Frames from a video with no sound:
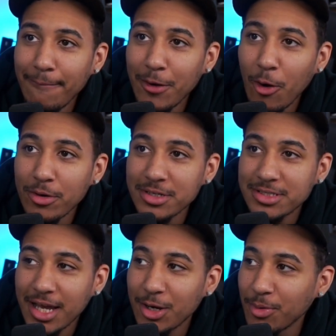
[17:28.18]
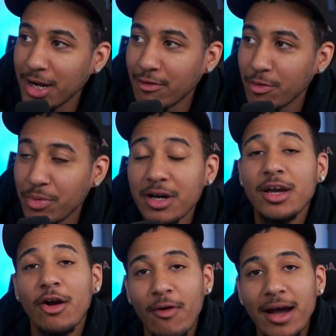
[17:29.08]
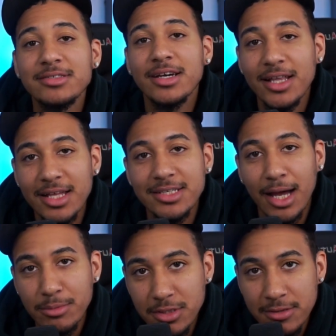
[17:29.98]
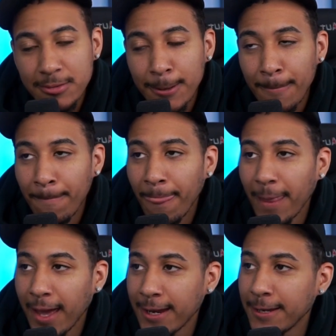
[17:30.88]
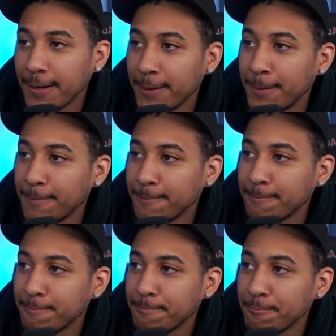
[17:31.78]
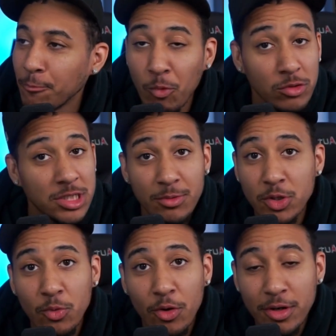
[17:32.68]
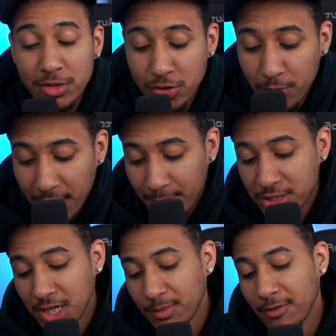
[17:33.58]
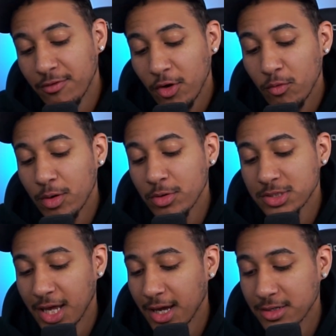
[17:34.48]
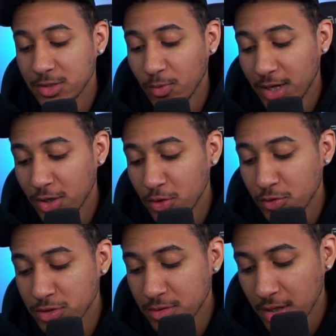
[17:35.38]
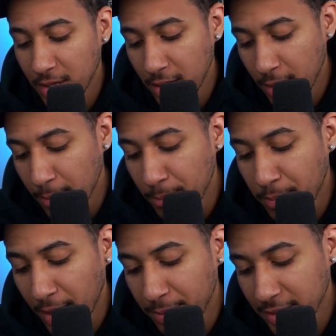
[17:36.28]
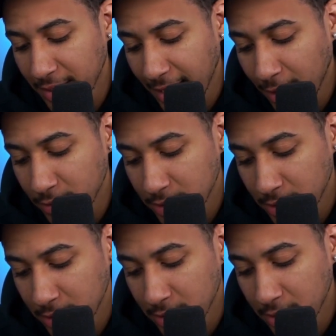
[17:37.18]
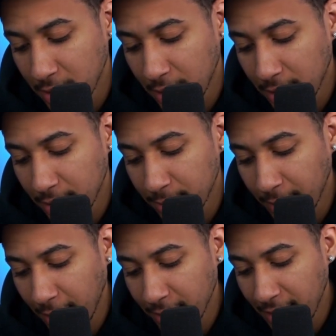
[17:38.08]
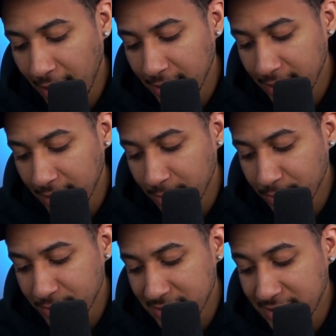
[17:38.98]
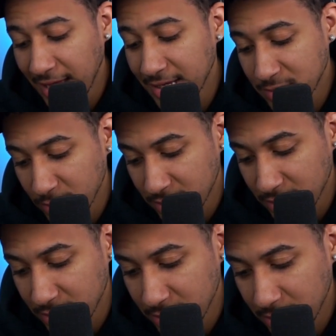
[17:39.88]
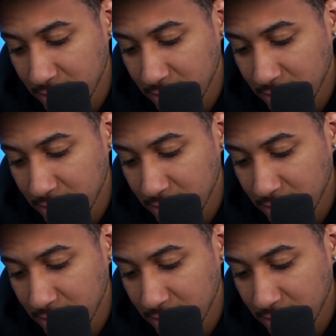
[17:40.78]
Golden State or whatever. But congrats to Klay Thompson, and we'll see what the Warriors do, man. I'm gonna check my phone one more time because the way the news bubbling out, Aaron Holiday stays with the